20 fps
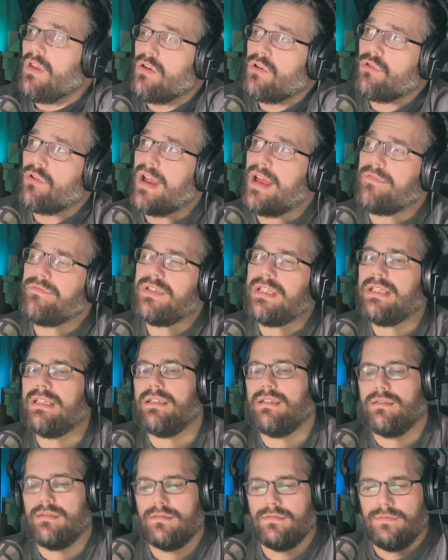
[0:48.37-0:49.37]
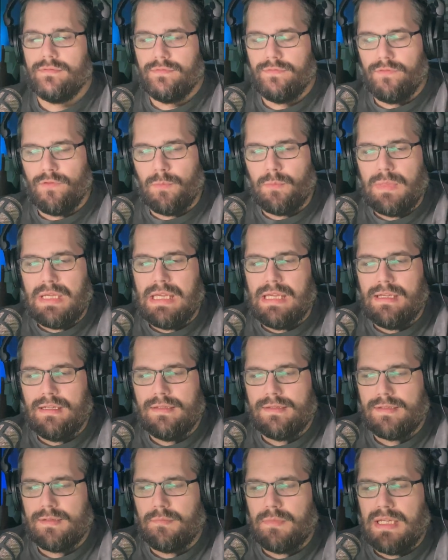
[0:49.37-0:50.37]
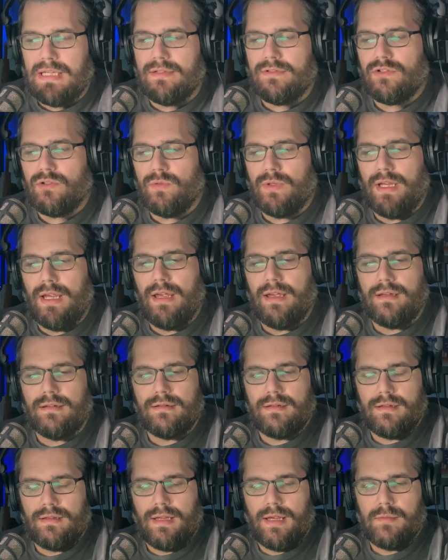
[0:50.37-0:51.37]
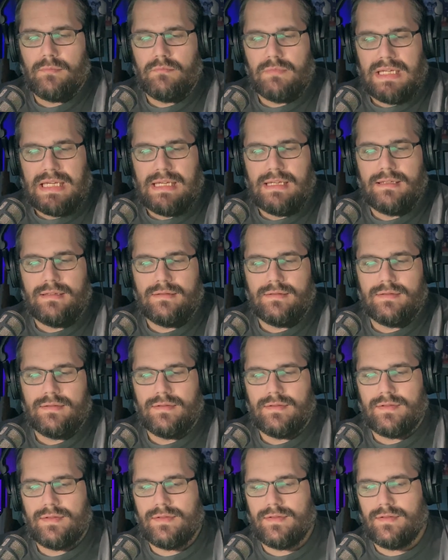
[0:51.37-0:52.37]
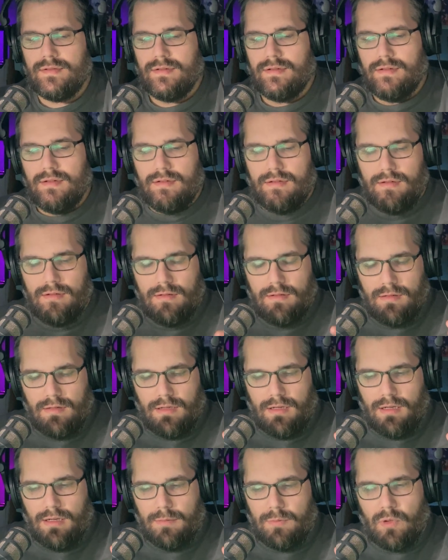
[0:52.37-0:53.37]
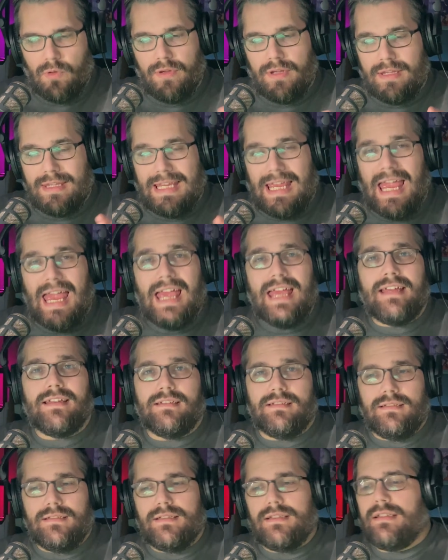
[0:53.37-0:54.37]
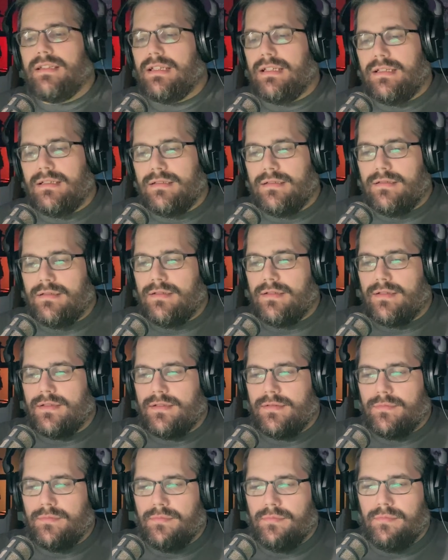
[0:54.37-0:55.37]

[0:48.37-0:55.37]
crafting for me is a means to an end, and that means or that the end is